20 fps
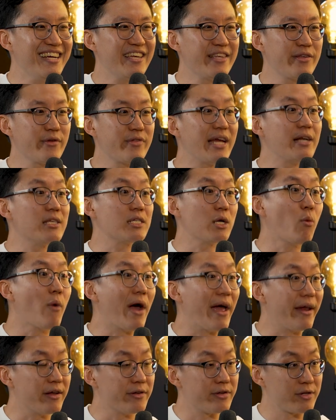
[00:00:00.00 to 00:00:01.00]
So that is
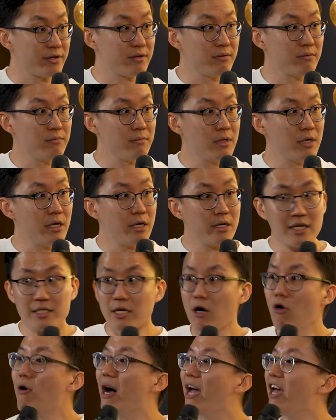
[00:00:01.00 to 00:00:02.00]
awareness. That's
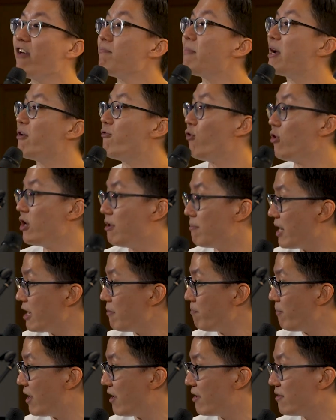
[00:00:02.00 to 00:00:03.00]
like, oh, I have my phone in
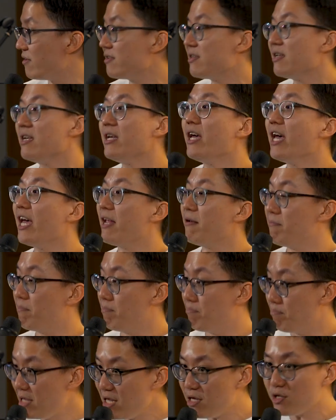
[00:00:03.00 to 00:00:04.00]
my pants, and
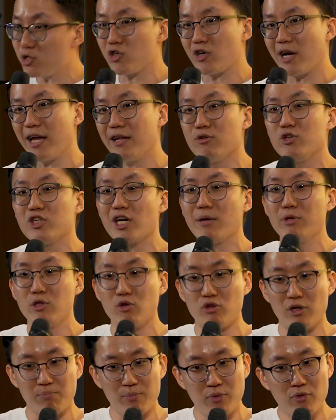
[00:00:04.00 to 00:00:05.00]
me trying to jump
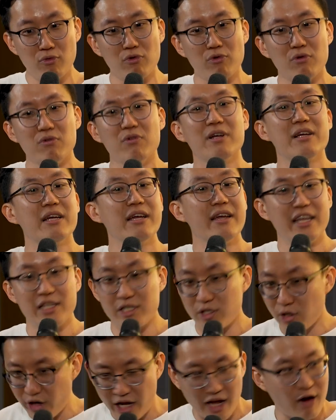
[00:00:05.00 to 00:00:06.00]
into the pool,
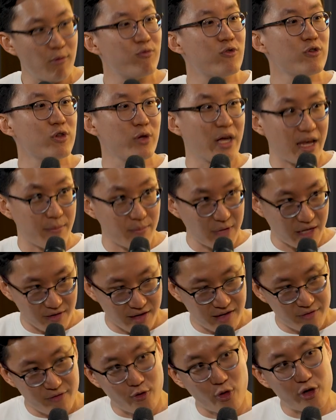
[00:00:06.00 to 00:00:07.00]
it's not helpful to have that
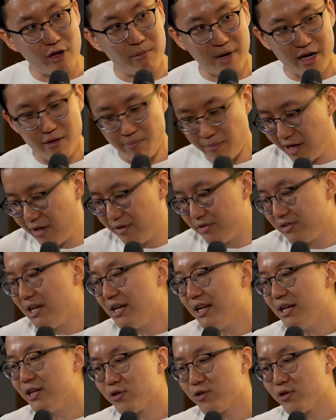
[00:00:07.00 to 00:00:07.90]
phone in my pants.